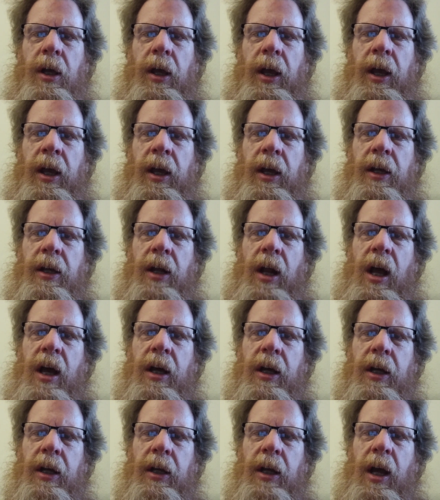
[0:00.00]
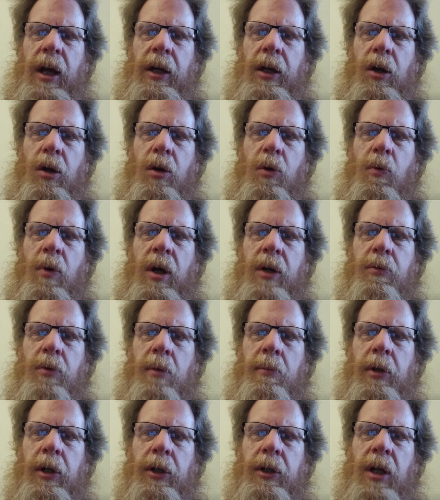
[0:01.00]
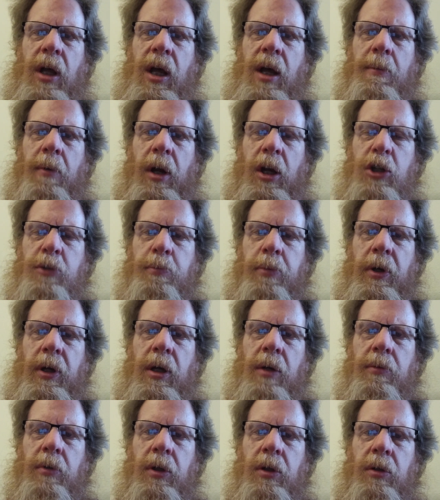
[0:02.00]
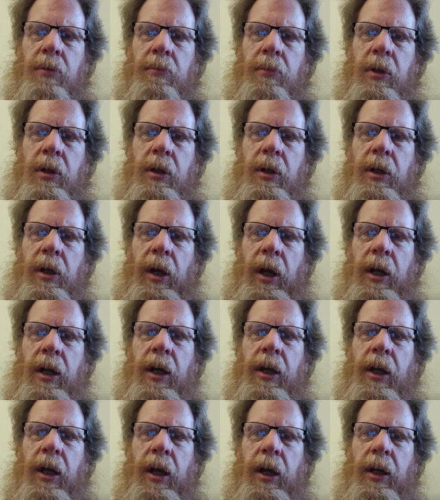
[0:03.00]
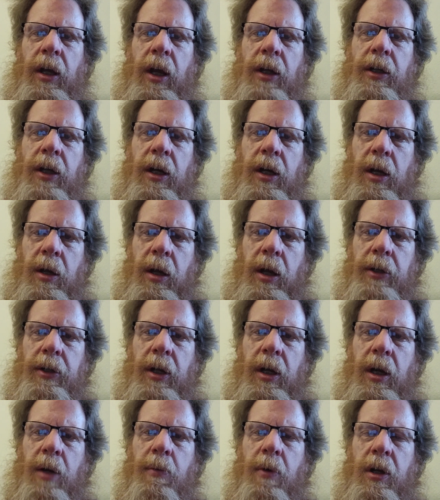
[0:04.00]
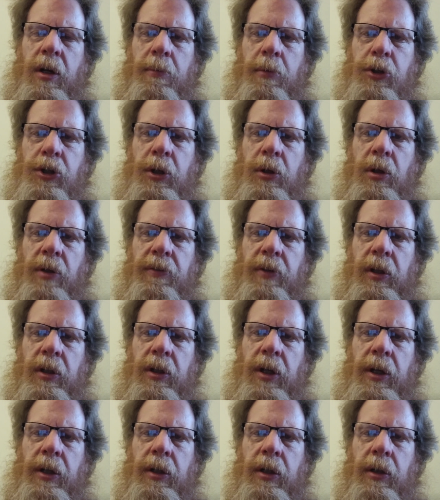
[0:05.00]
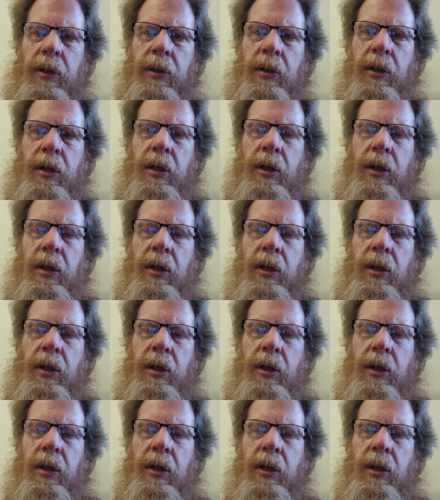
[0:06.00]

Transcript: And I go one room at a time. And I spray a room, and then I run the machine over it and clean it.